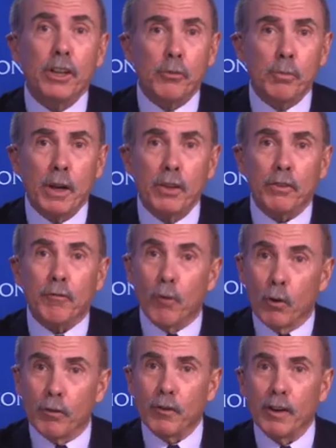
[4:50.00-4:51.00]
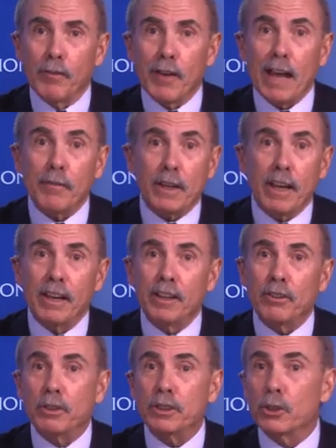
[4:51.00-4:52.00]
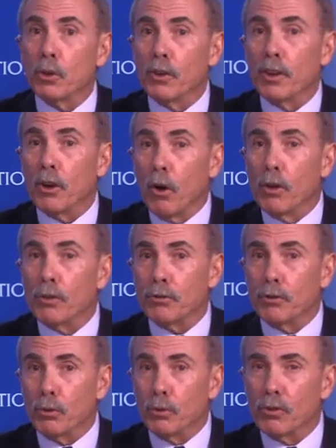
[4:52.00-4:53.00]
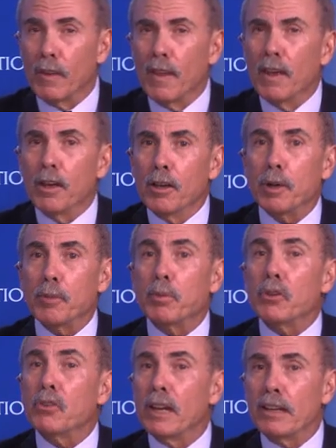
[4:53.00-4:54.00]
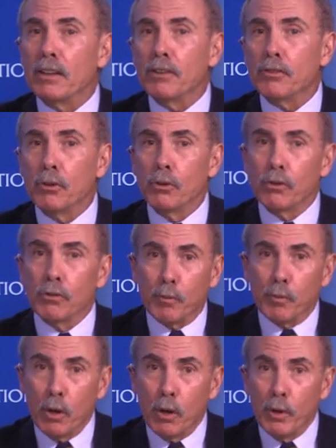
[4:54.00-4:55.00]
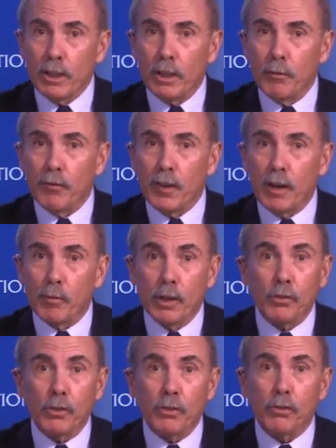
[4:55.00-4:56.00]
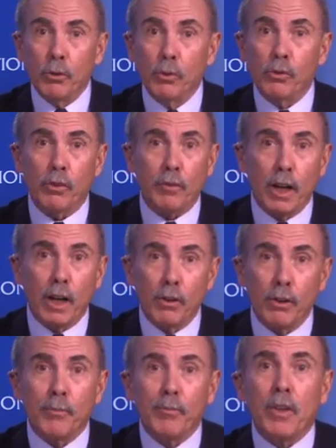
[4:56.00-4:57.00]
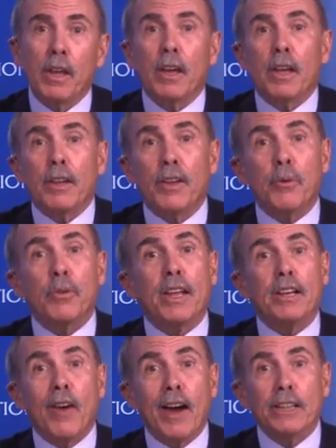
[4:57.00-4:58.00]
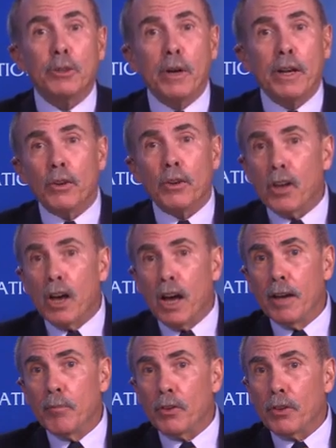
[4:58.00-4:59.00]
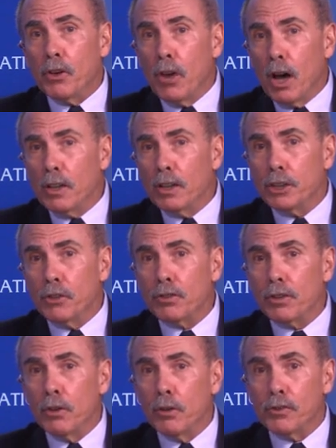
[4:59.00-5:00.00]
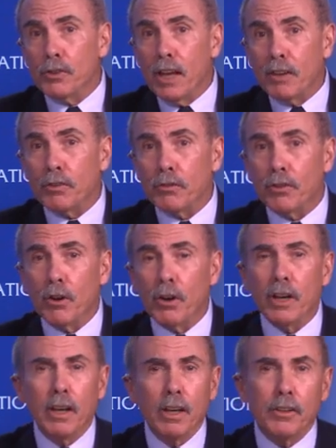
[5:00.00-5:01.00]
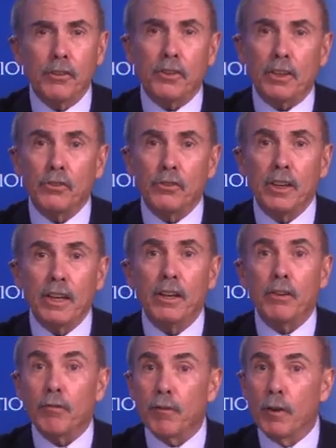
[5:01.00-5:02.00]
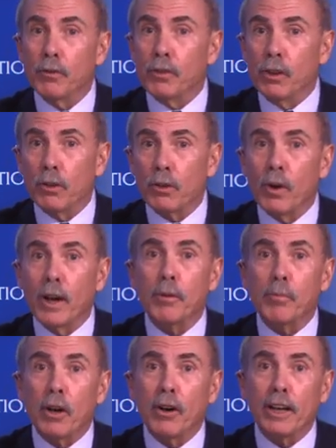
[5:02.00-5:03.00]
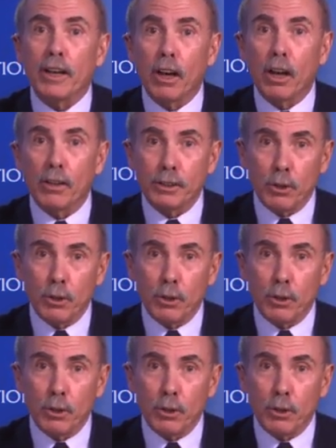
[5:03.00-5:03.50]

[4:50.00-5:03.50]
has been at the forefront of advocating to ensure that all students, but particularly students from low-income families and students of color, that they graduate on time with the knowledge and skills necessary to succeed in first-year credit-bearing college